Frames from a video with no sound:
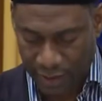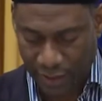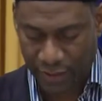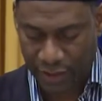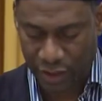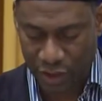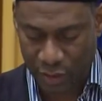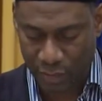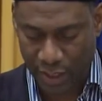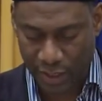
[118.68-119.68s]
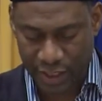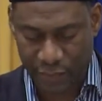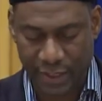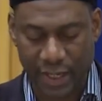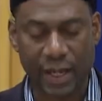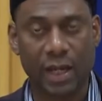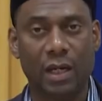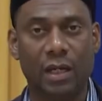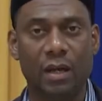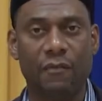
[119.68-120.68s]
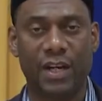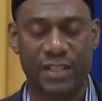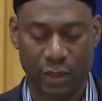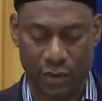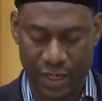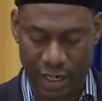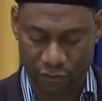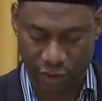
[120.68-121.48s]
that this Ijtima is being held for the second year